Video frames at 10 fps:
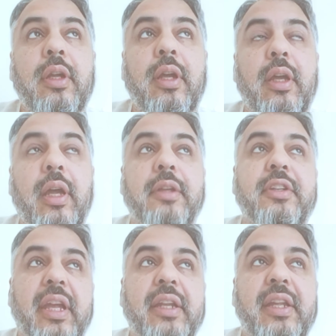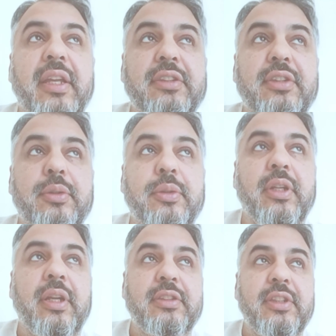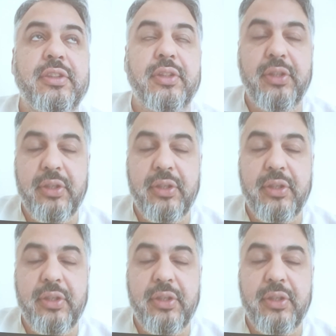And again, he's an organisation,